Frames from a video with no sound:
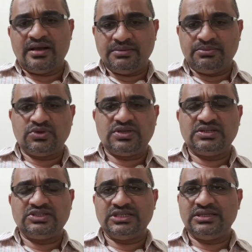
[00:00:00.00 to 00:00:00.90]

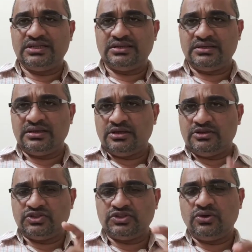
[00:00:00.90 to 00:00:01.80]
hypotension,
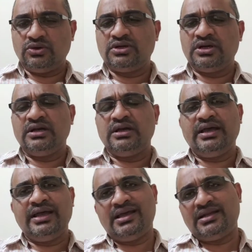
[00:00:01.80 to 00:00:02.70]
shock
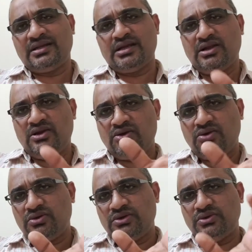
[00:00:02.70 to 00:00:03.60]
and
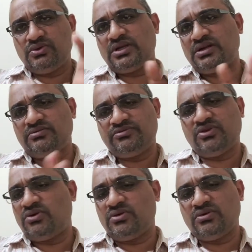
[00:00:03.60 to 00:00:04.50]
low urine
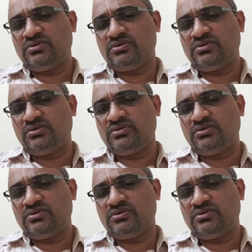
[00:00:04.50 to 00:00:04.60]
flow.